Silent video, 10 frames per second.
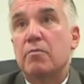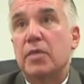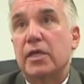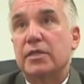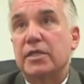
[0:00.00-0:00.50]

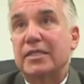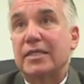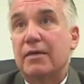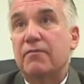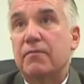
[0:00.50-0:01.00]
because that
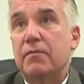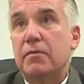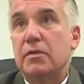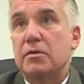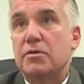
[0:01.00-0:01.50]
stuff
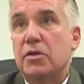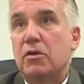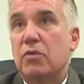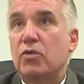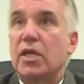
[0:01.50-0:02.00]

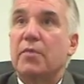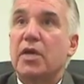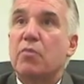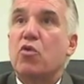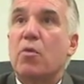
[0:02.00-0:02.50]
generally would not be
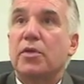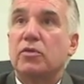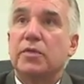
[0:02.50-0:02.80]
appropriate to be